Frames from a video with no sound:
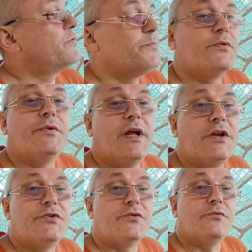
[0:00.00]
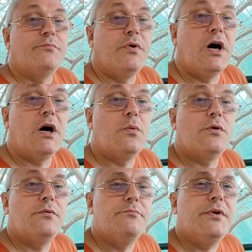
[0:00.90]
supernatural
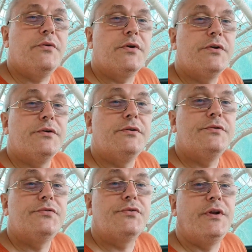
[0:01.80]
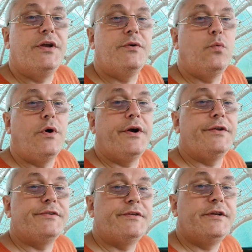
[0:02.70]
power, miracles,
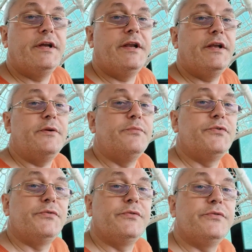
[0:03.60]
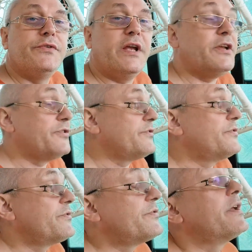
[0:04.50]
clairvoyance, healing, materializations,
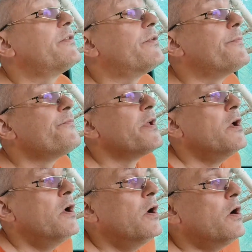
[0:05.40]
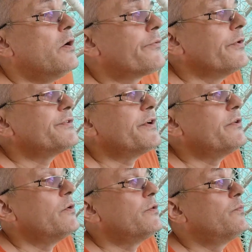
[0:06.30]
et cetera. Of course, I
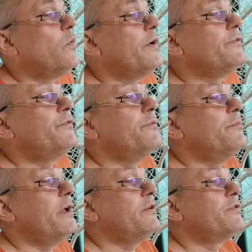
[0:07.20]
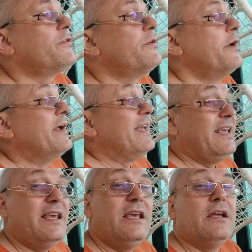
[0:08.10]
don't want to mention
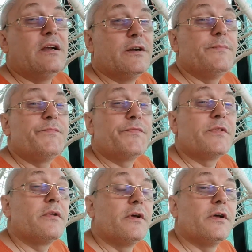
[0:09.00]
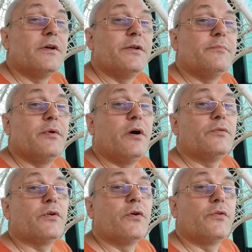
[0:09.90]
here uh,
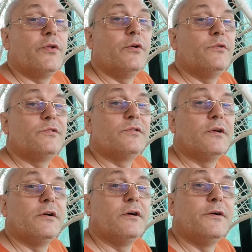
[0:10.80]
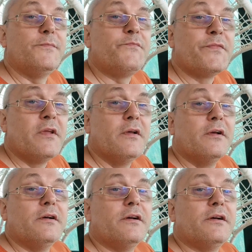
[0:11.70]
about those um,
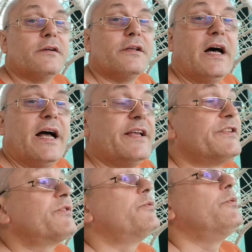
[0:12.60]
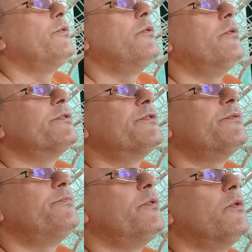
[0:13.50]
uh, guys who
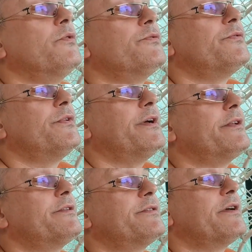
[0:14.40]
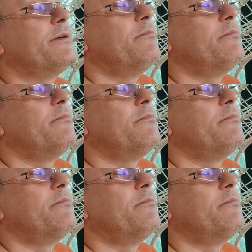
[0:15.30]
suppose that Sai